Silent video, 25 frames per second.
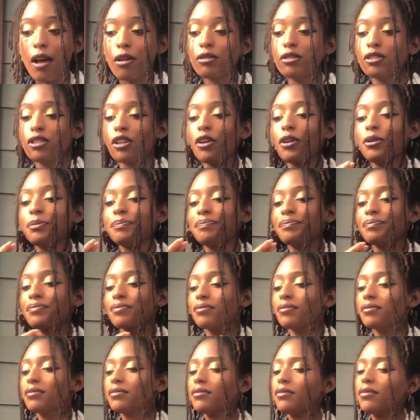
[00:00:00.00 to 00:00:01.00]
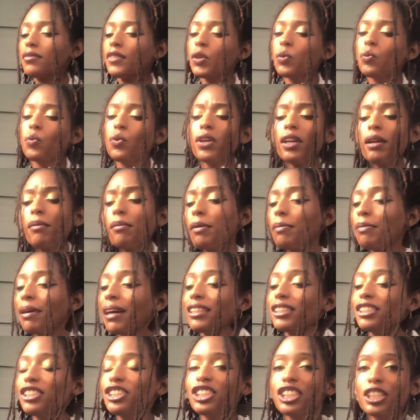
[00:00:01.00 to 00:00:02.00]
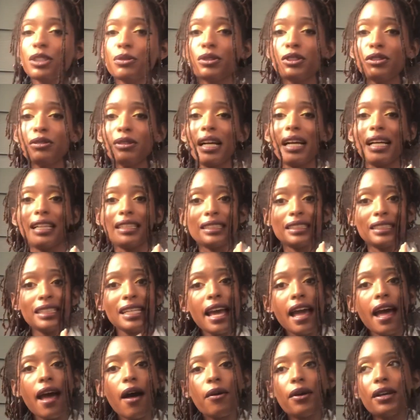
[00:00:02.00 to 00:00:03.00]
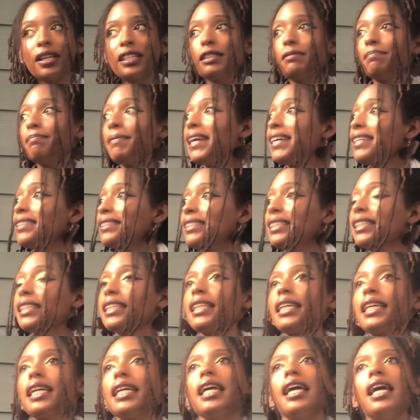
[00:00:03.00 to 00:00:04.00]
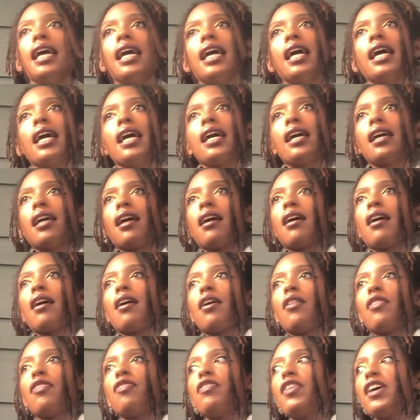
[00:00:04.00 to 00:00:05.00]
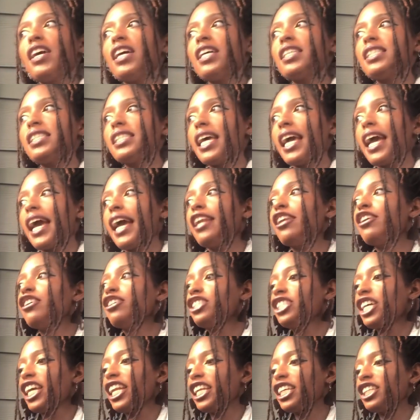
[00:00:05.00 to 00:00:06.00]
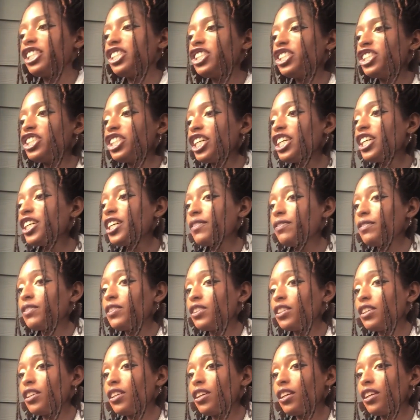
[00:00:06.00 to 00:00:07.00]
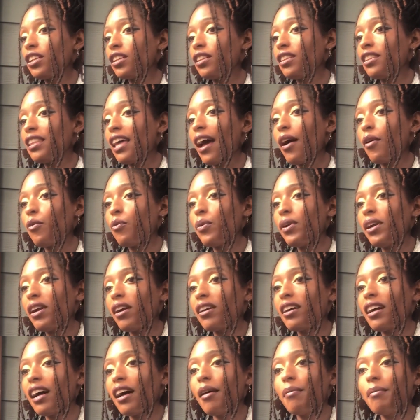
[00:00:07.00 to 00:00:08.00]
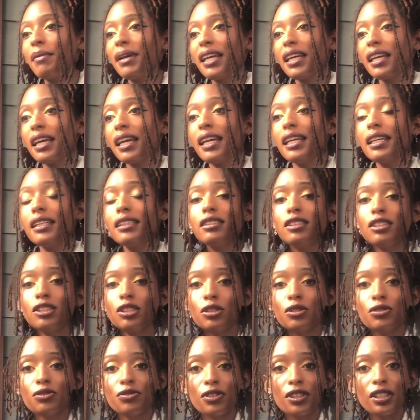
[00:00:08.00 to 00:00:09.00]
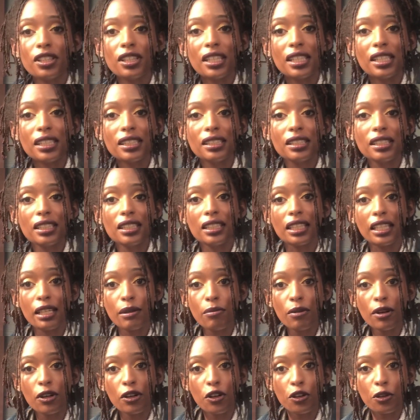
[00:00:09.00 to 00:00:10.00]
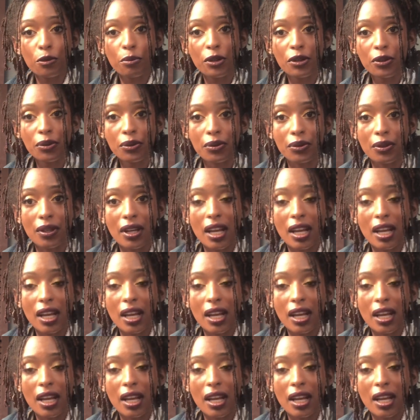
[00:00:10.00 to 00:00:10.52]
So what I'm about to share with you guys now is basically this energetic shift that we are coming into for this Libra new moon.